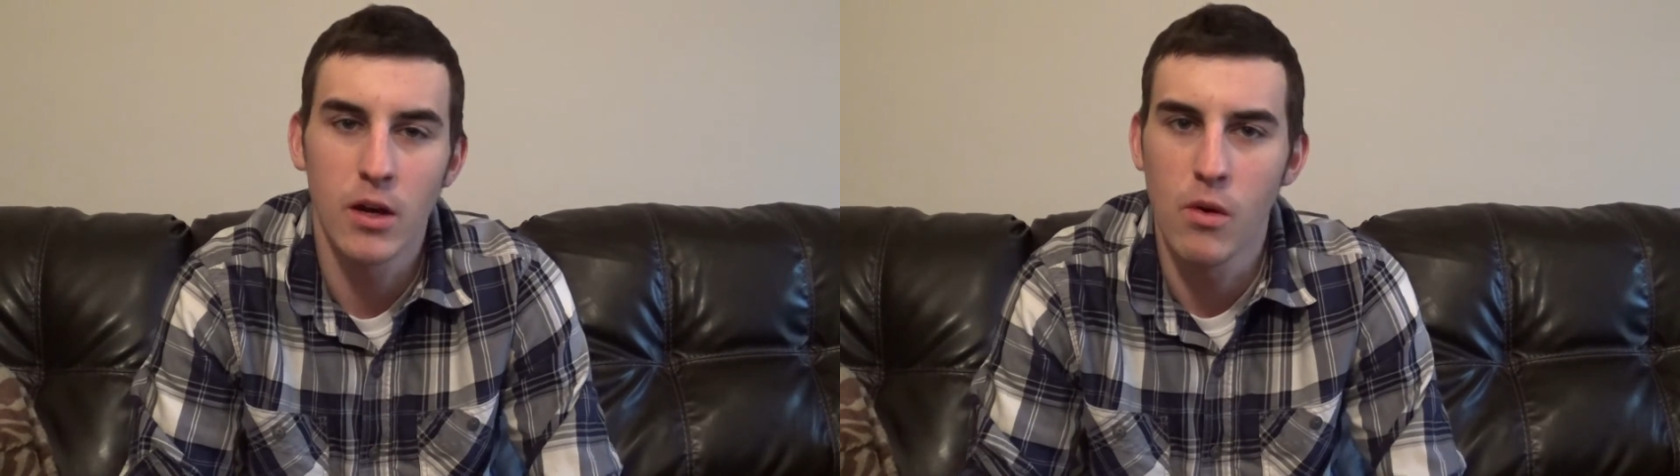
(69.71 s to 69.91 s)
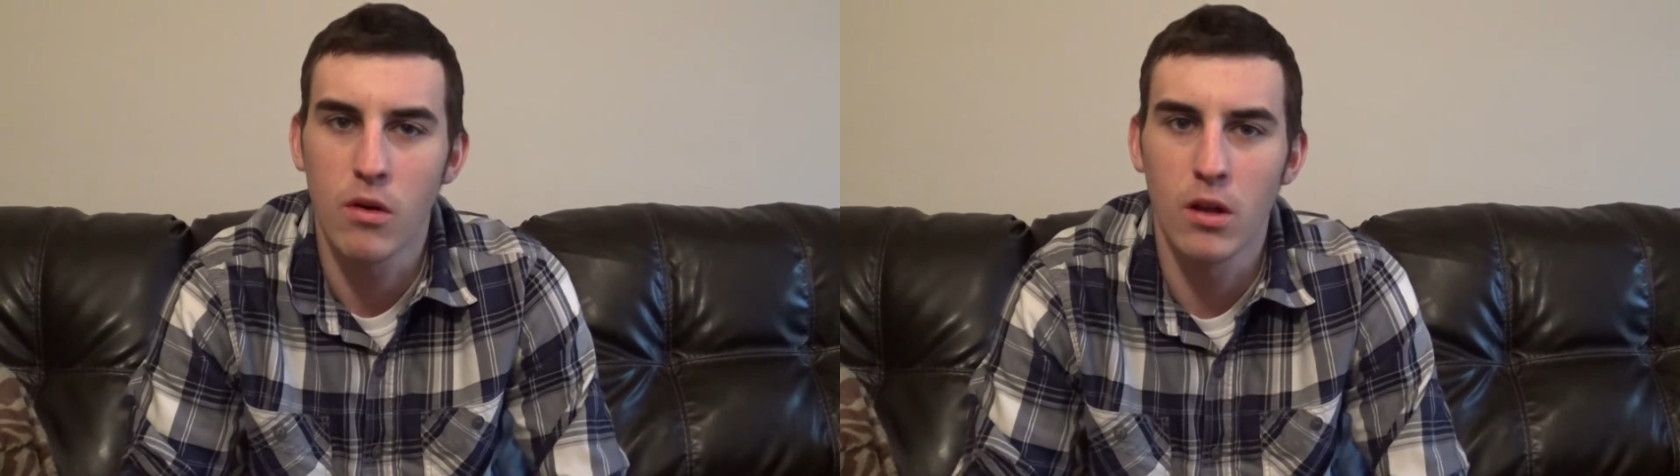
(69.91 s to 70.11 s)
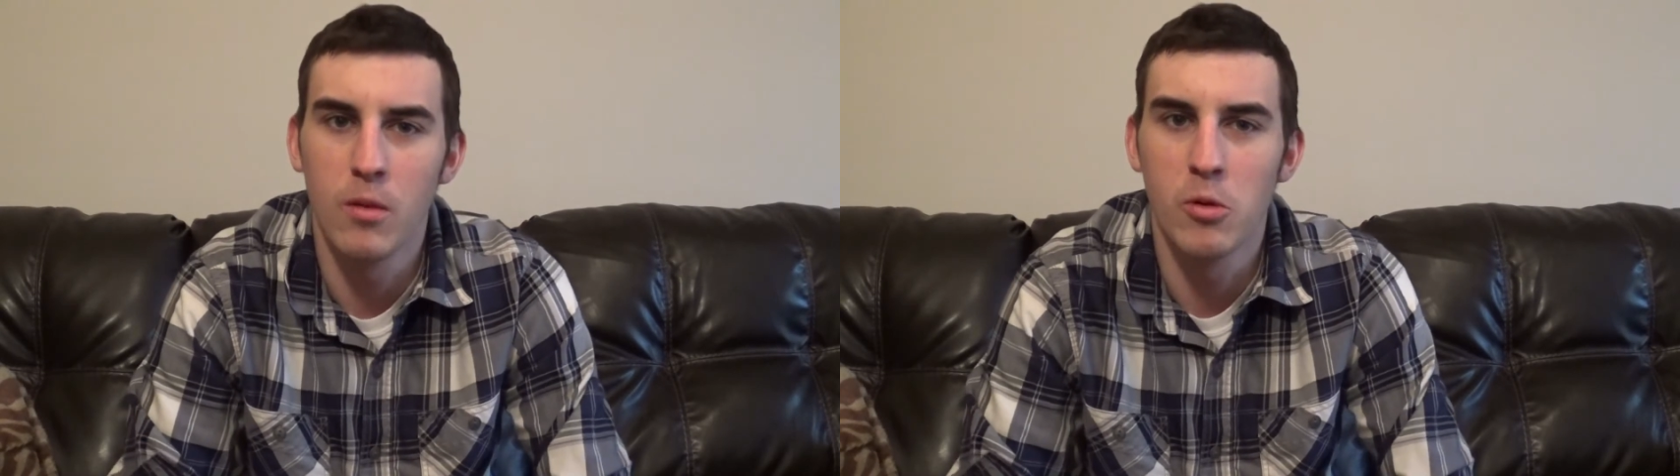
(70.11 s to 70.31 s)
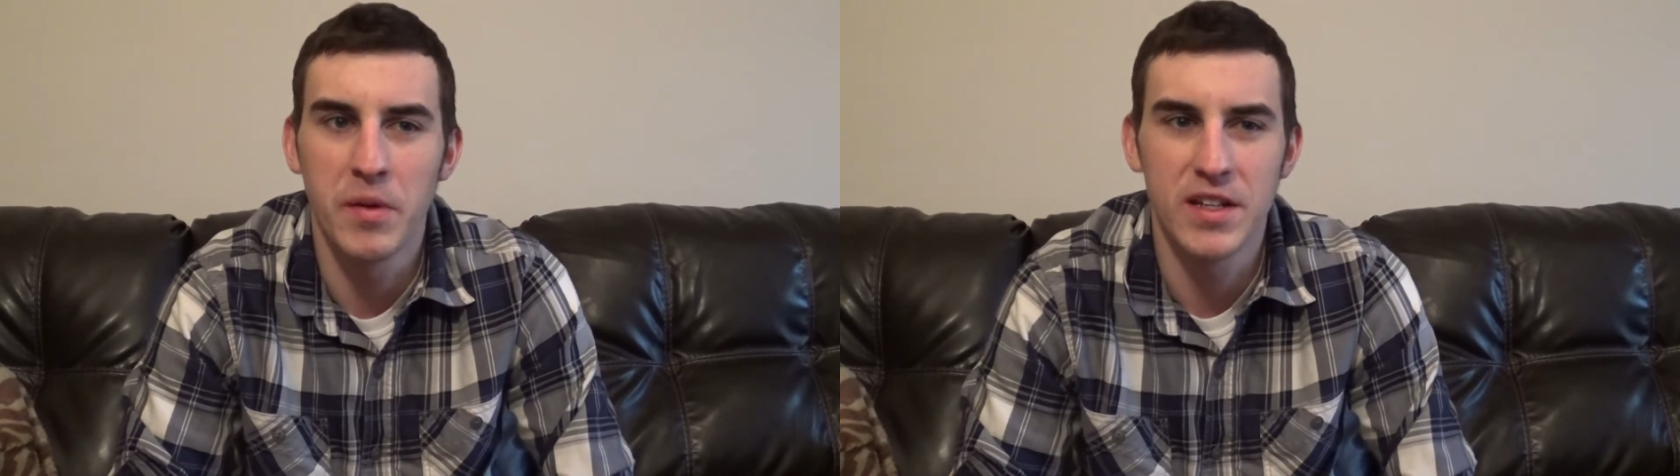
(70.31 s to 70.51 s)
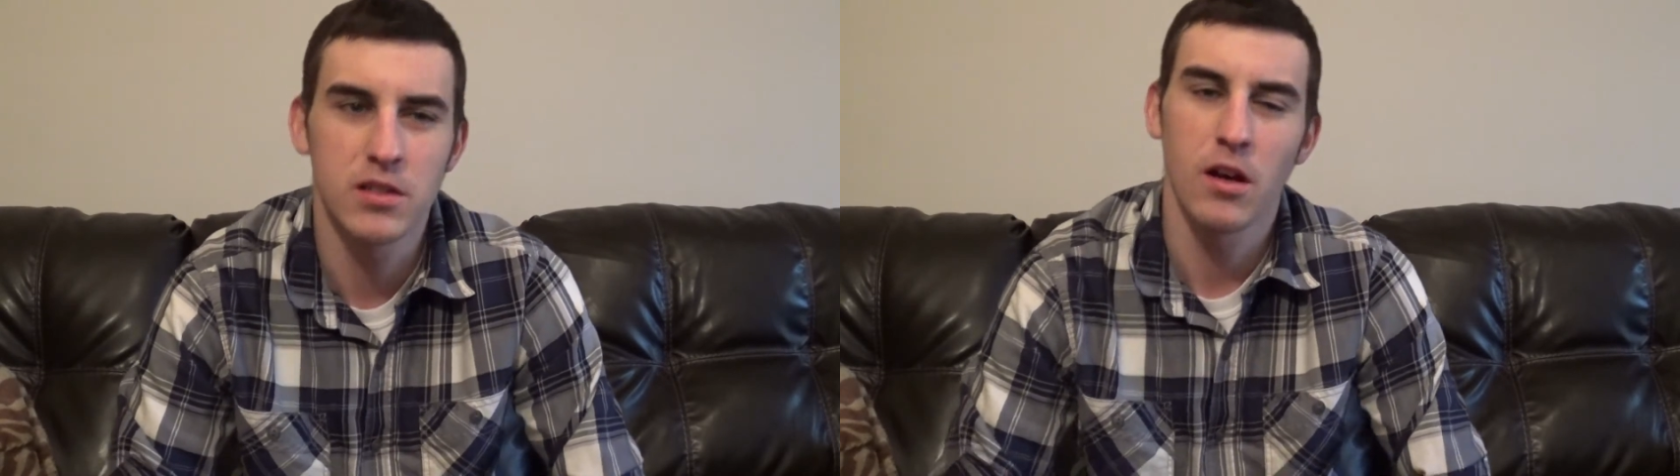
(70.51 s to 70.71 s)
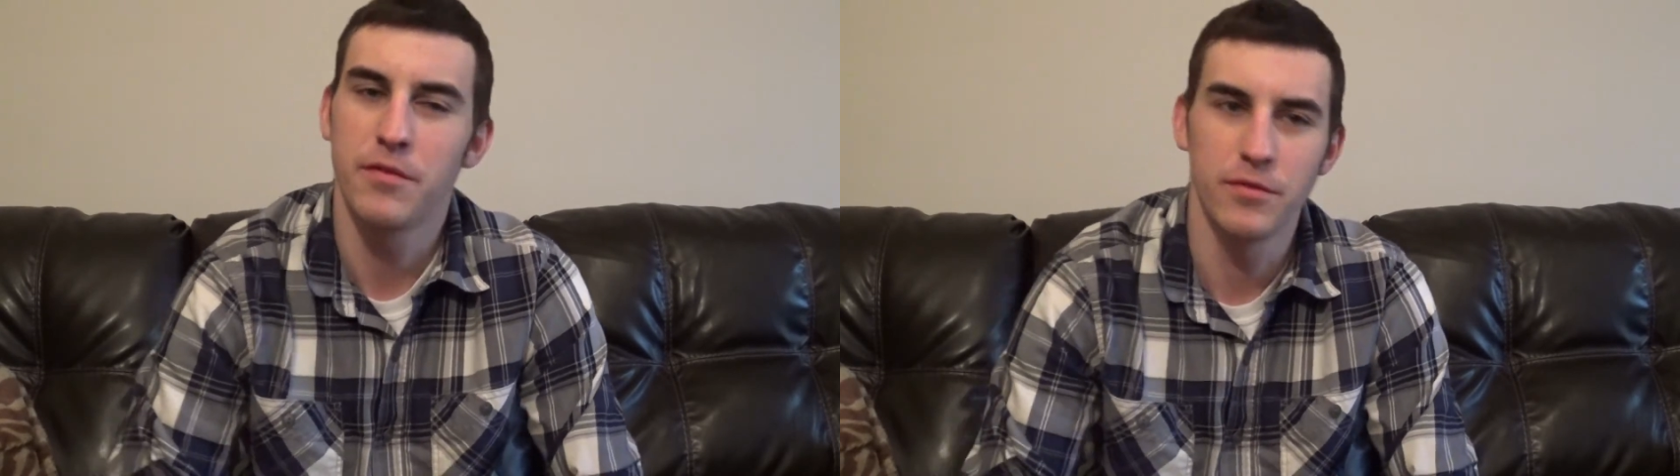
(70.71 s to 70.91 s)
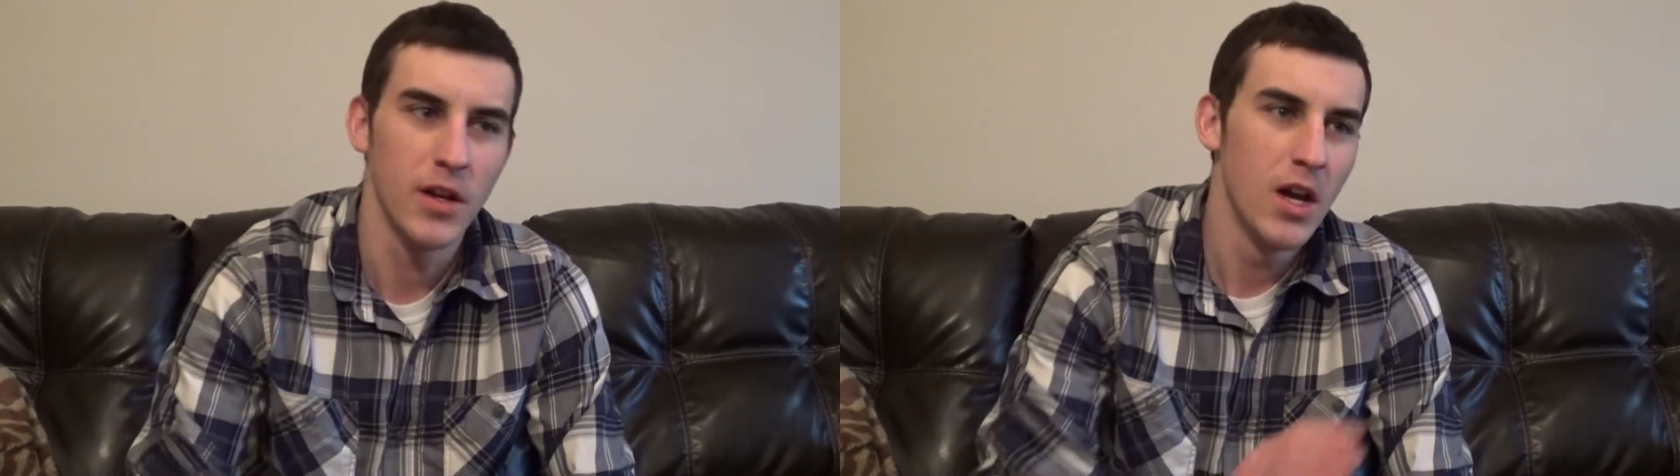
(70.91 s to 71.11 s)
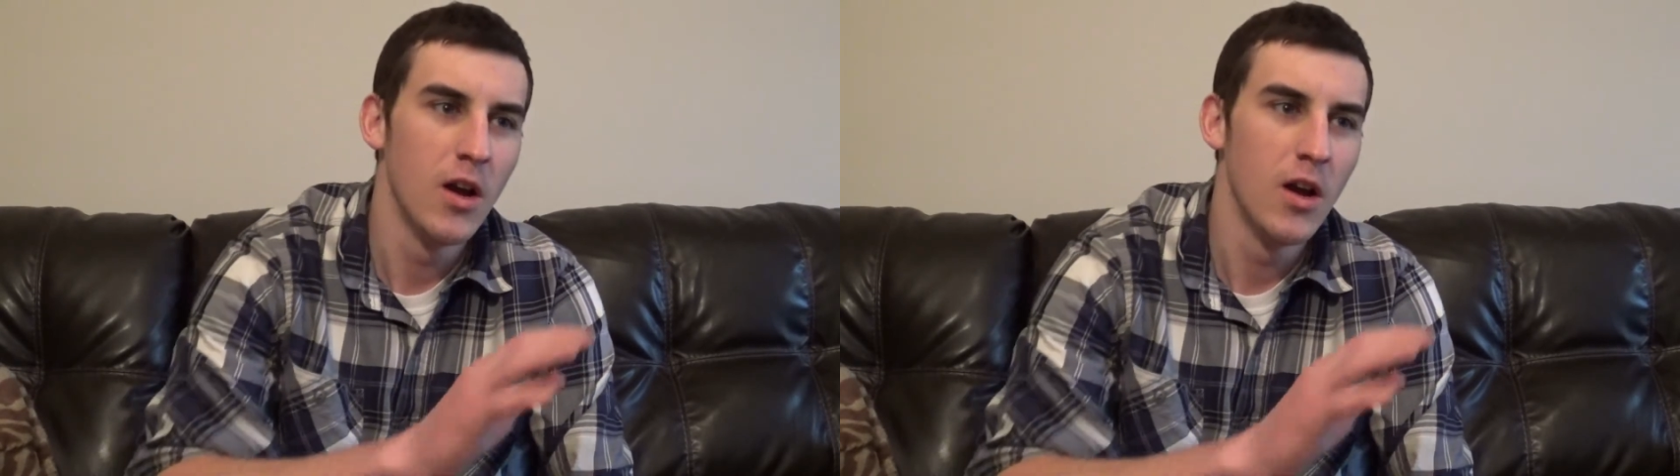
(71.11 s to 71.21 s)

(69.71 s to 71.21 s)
Oklahoma, based off of